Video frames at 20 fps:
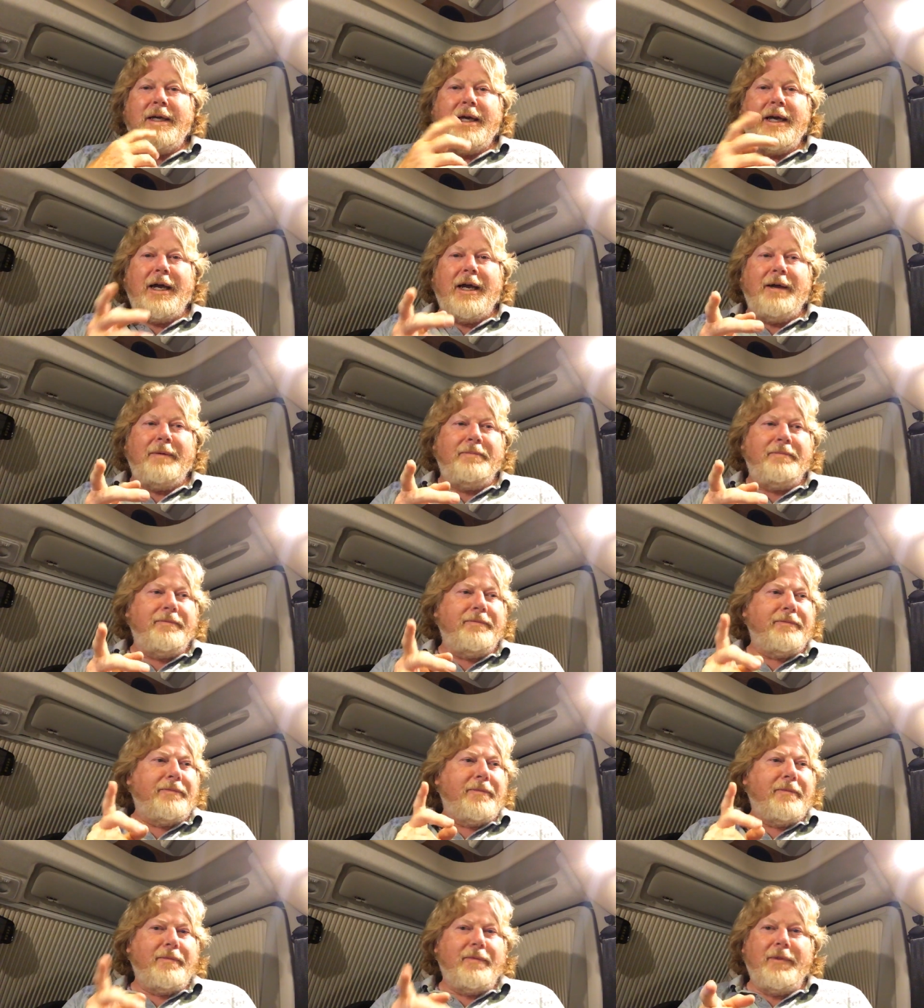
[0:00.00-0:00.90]
I'm
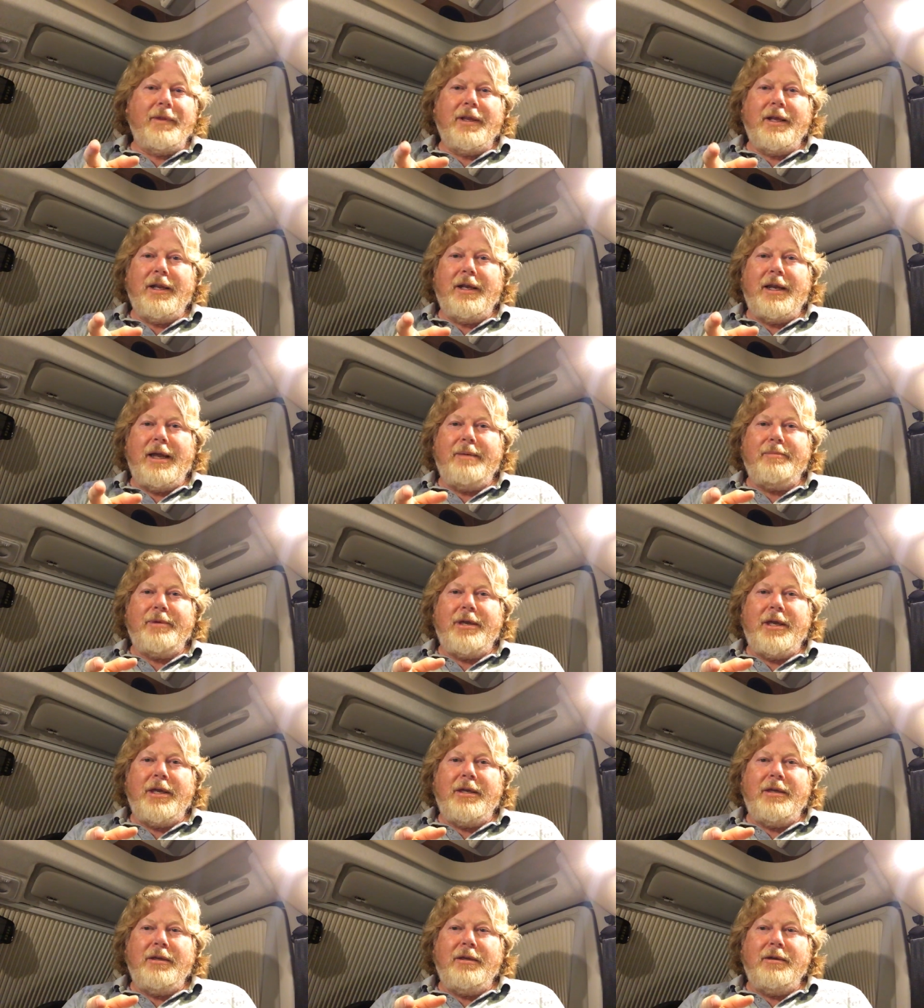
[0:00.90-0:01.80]
just
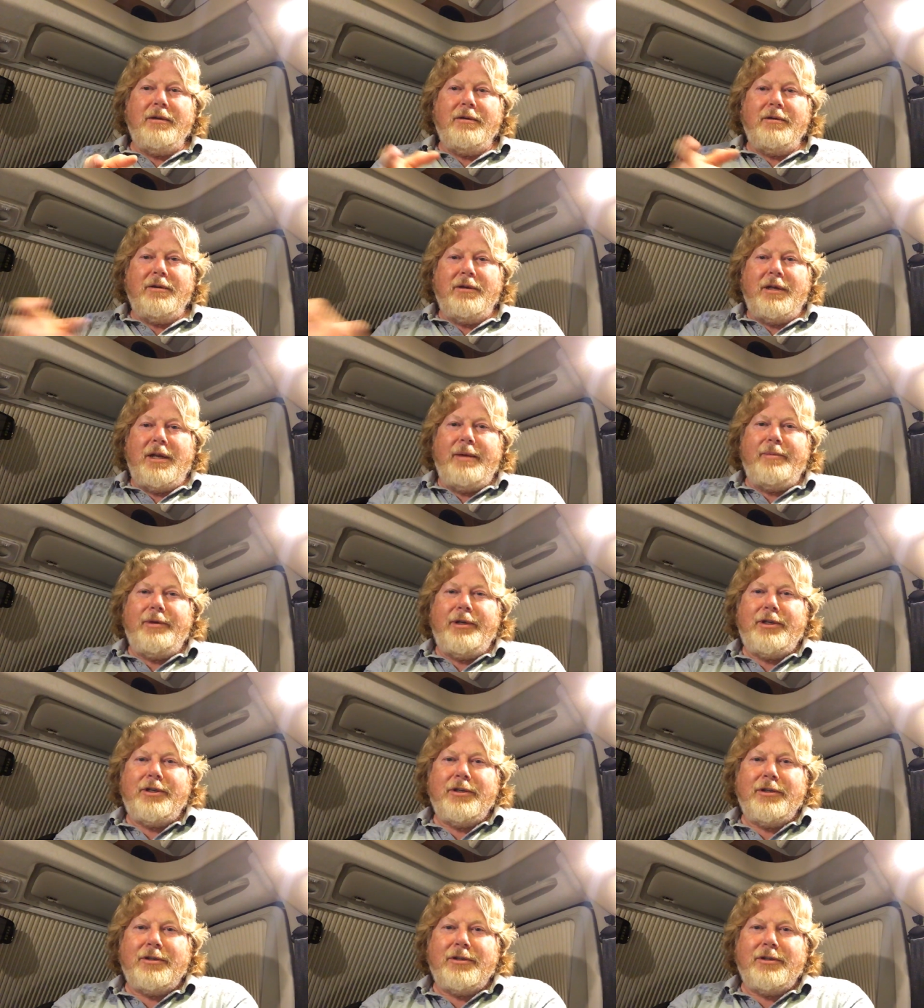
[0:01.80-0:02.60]
going